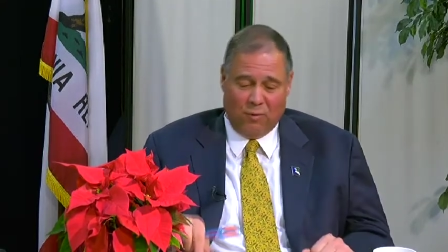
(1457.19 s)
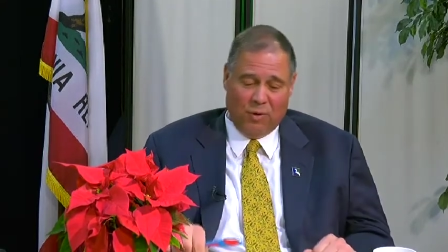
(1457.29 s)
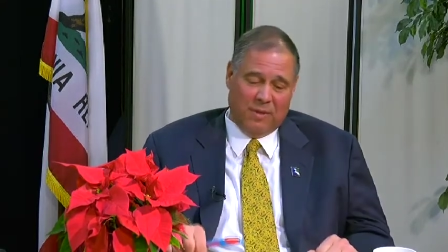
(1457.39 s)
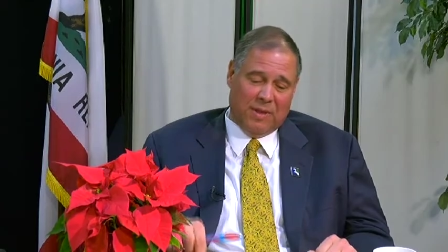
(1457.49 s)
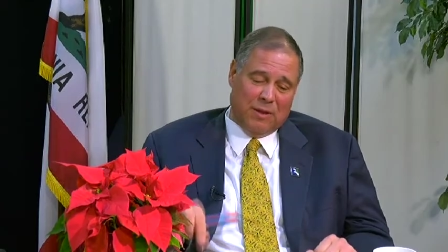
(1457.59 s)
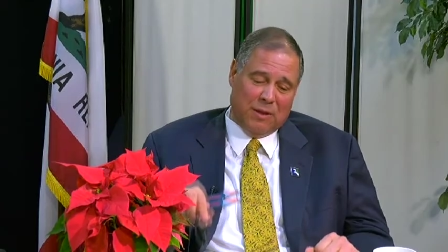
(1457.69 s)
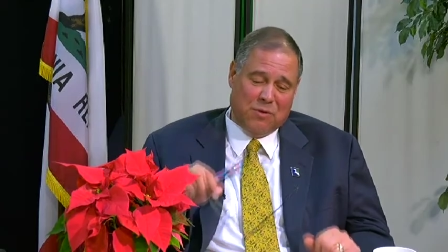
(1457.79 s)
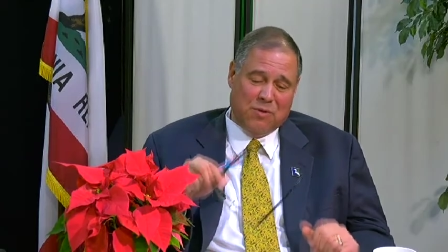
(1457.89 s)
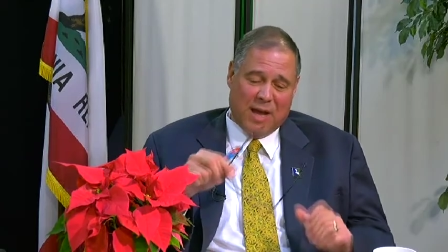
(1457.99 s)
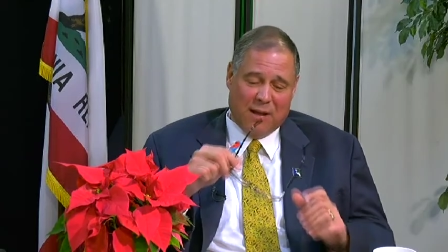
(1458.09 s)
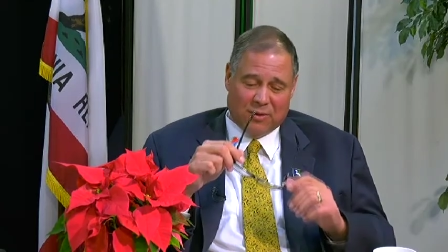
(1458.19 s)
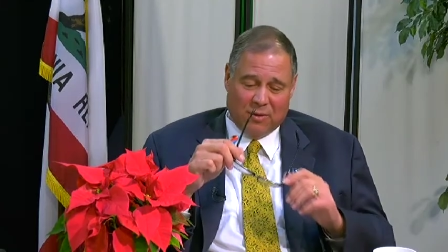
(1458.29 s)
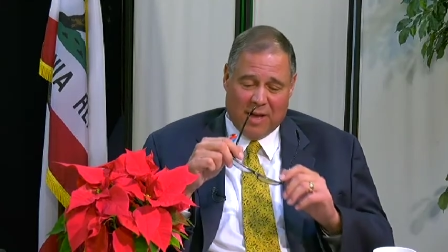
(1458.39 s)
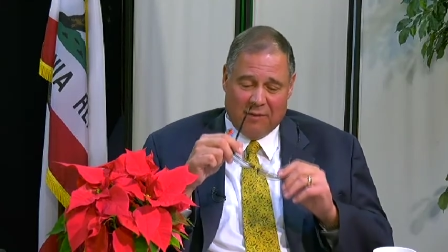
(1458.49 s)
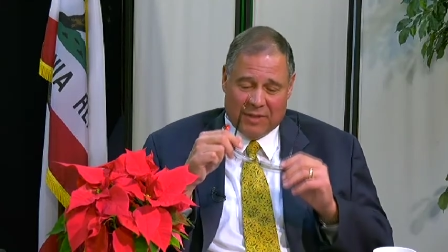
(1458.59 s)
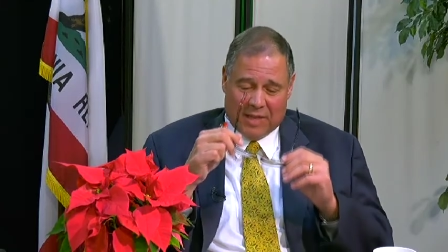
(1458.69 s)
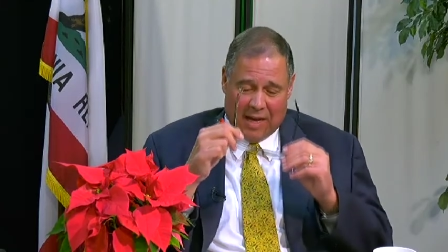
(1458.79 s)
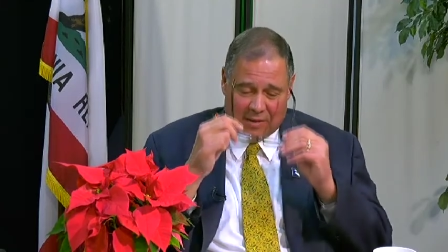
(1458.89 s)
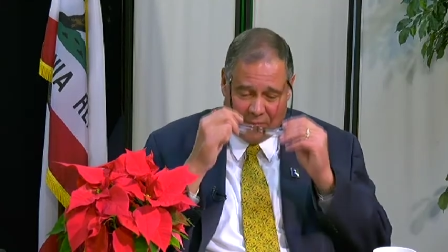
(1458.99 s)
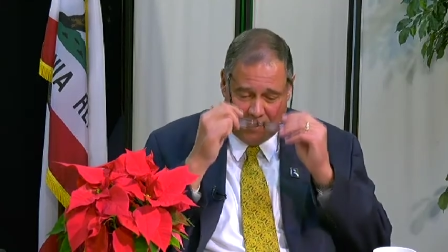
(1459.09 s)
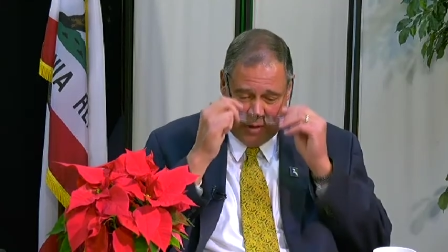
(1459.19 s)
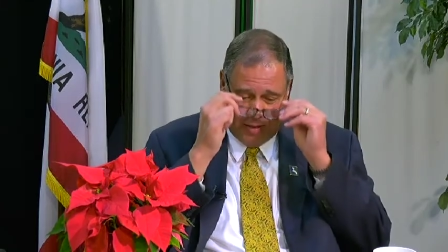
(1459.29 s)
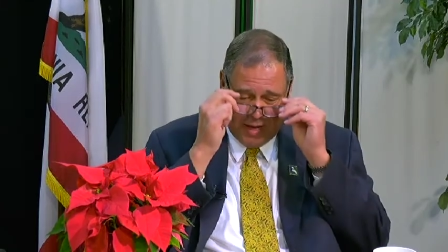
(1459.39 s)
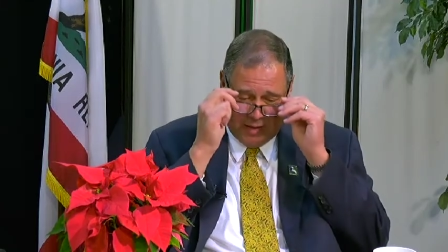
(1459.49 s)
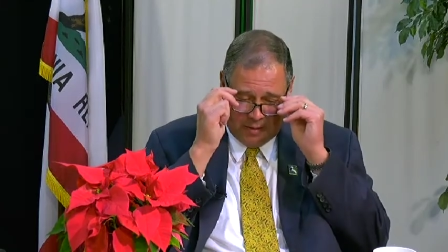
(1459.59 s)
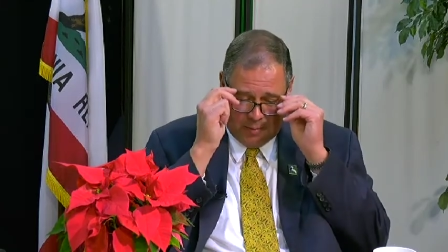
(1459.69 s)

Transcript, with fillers: well, the, the new council will have its hands full on that.